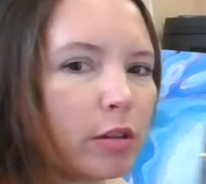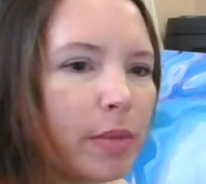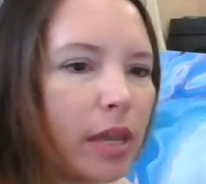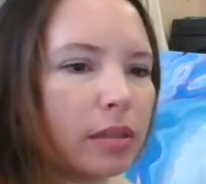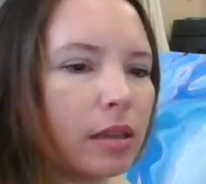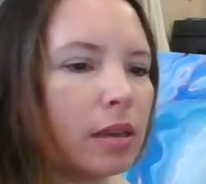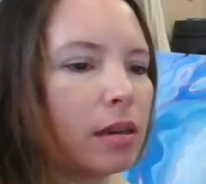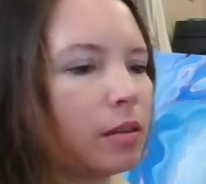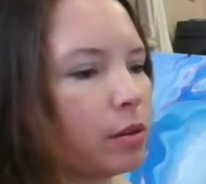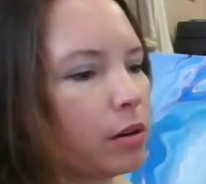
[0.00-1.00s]

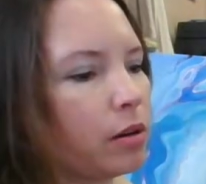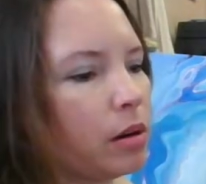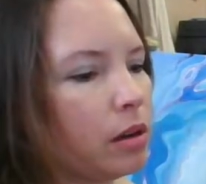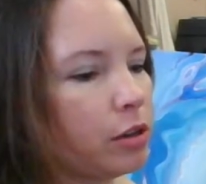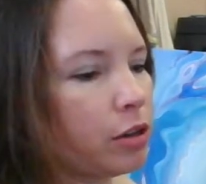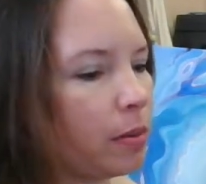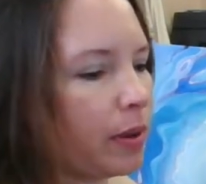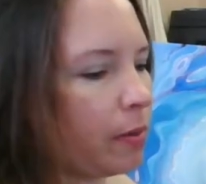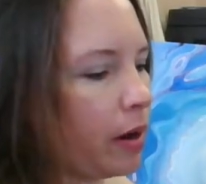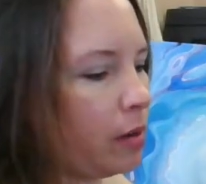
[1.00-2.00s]
amazing. They're a
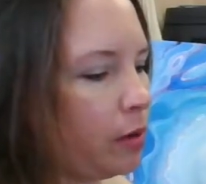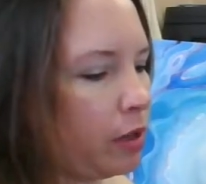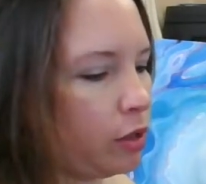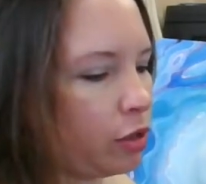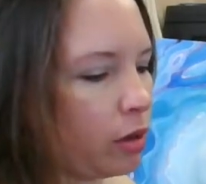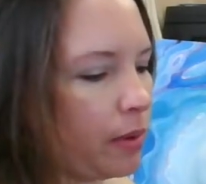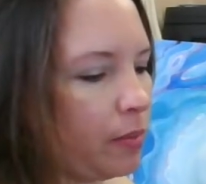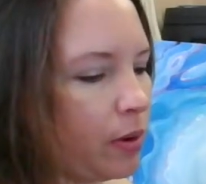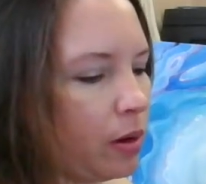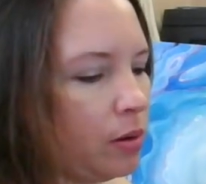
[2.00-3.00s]
Sharpie brand, but it's a Sharpie
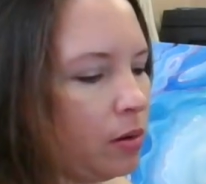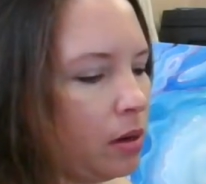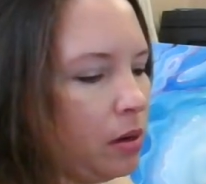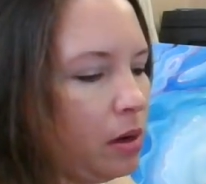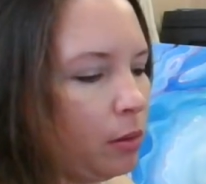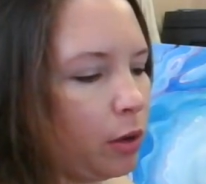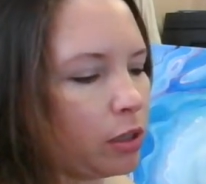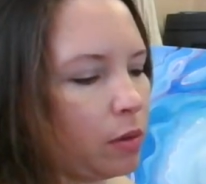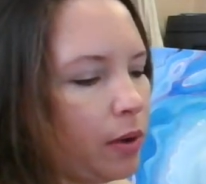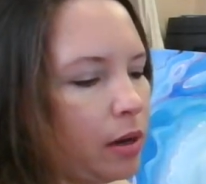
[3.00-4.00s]
Pro. Works
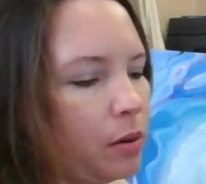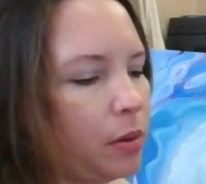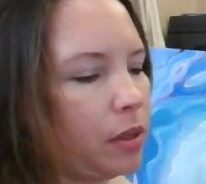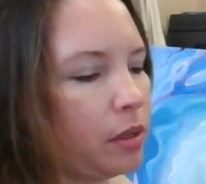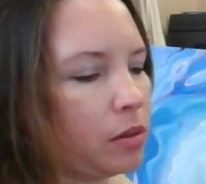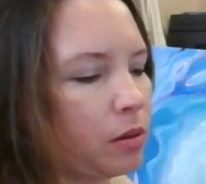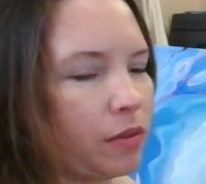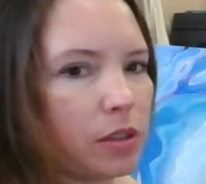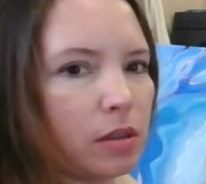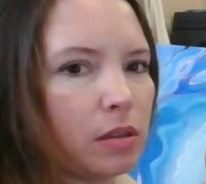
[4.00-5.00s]
on wet and oily
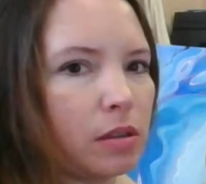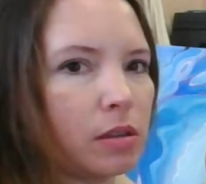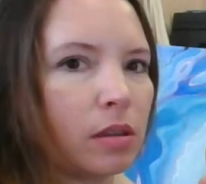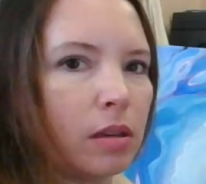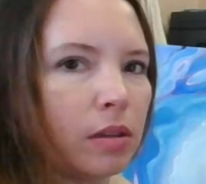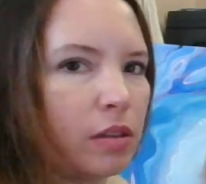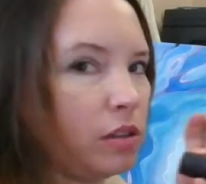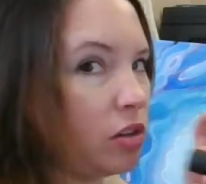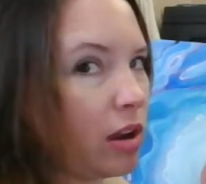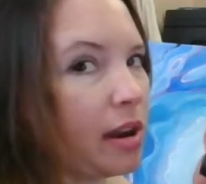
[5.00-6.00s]
surfaces. It's
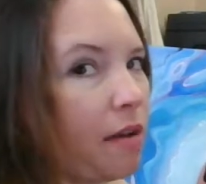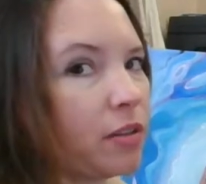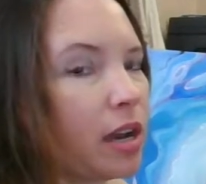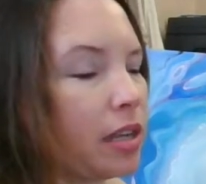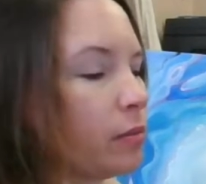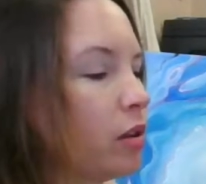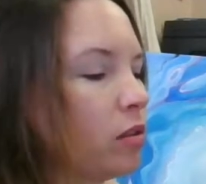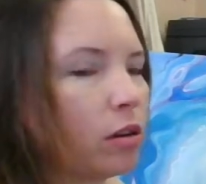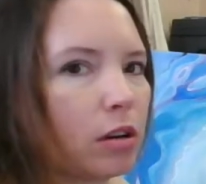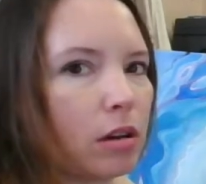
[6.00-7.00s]
not an advertisement.
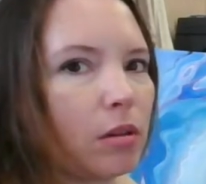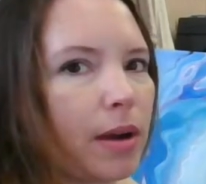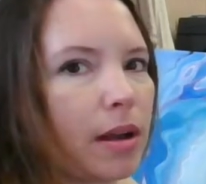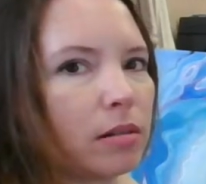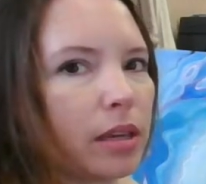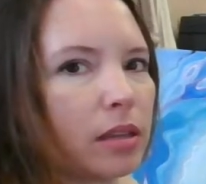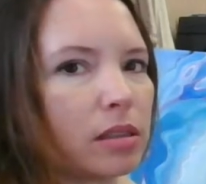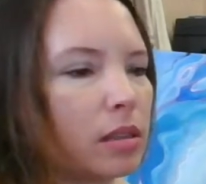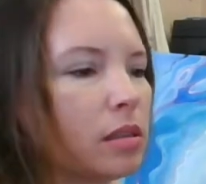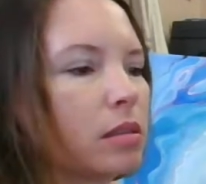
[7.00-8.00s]
They're around like
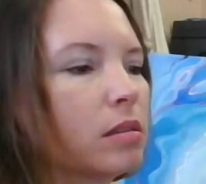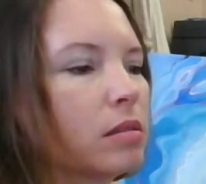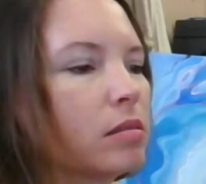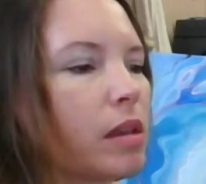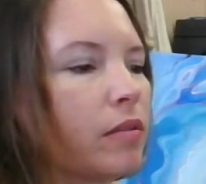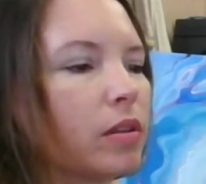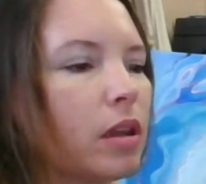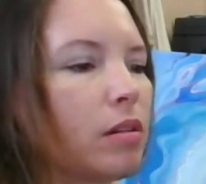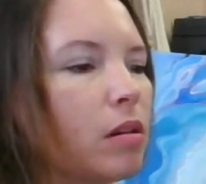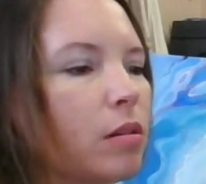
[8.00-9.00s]
$6,
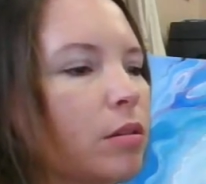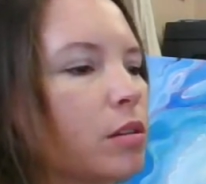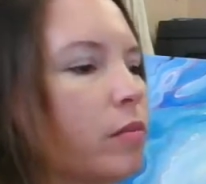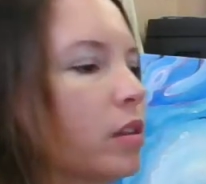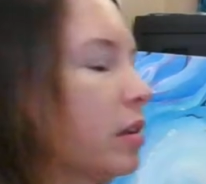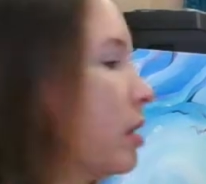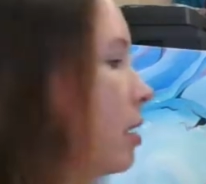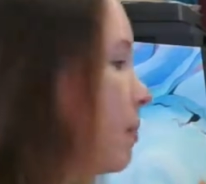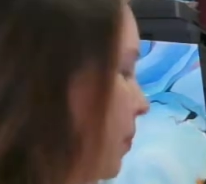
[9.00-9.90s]
$7, $8, something like that.